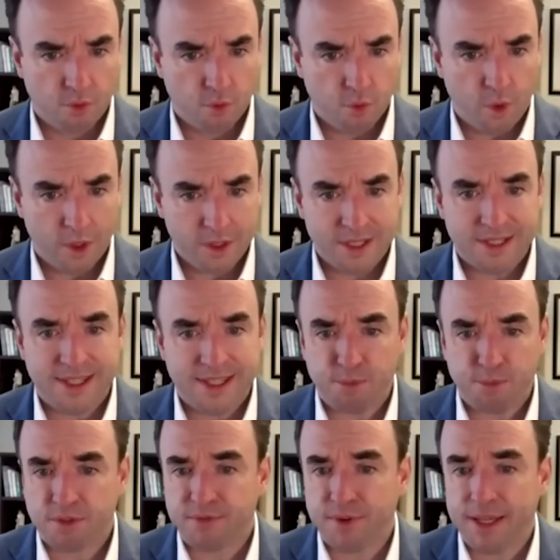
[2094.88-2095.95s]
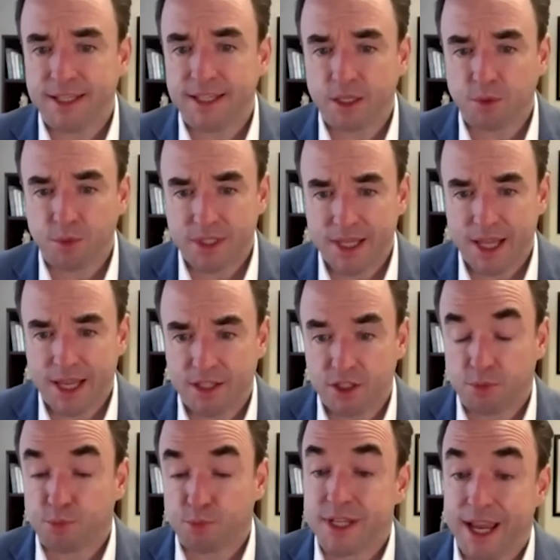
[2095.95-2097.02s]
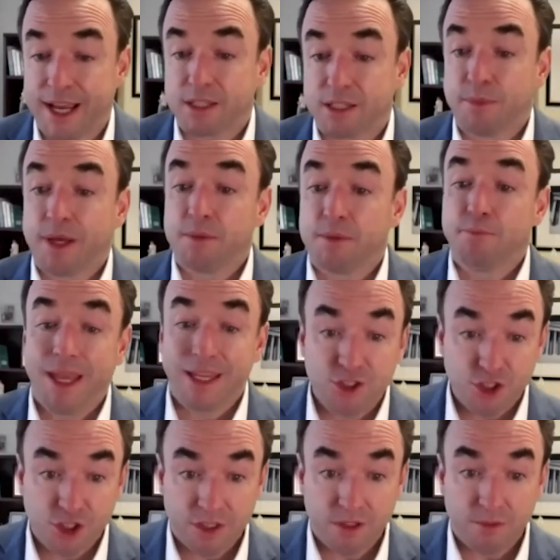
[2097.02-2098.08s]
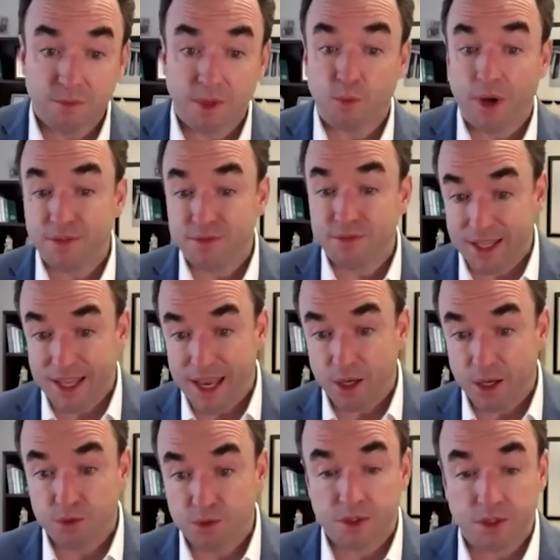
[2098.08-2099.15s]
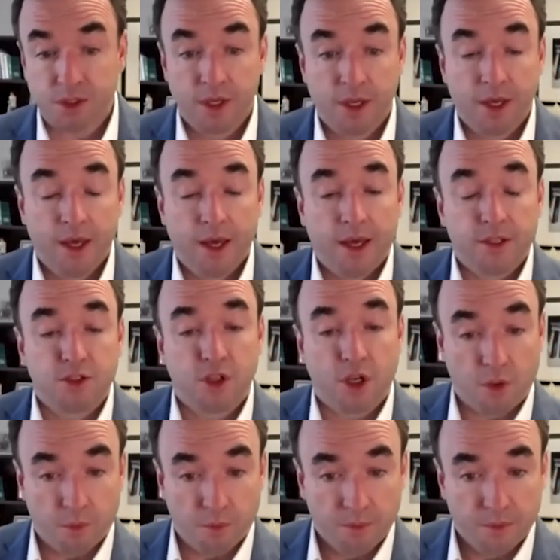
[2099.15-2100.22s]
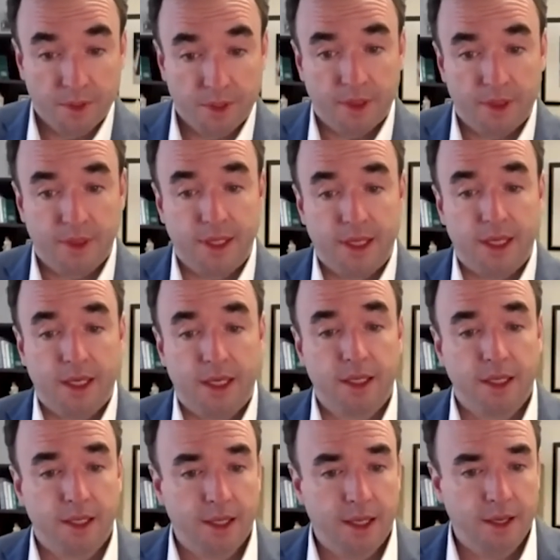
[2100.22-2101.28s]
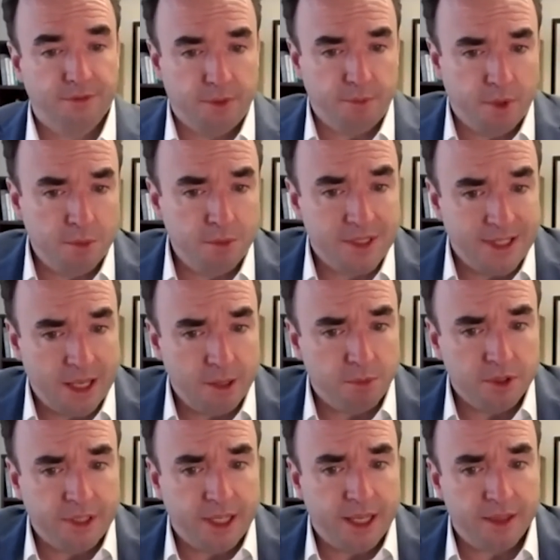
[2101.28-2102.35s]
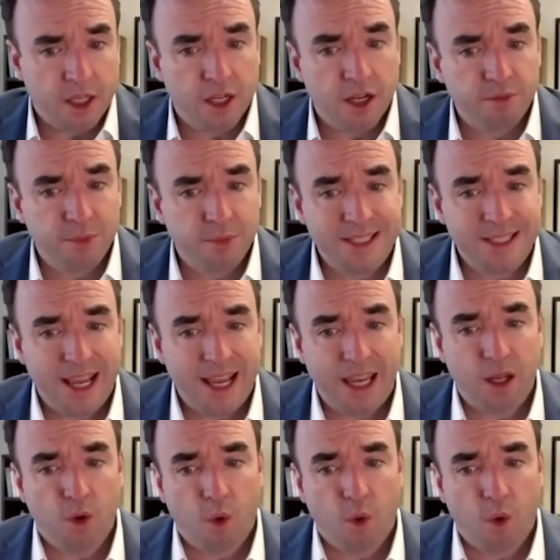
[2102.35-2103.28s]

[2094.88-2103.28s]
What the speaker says: What steps, if any, can we take to protect my pension, my wife's accounts? So if I become disabled, can the government take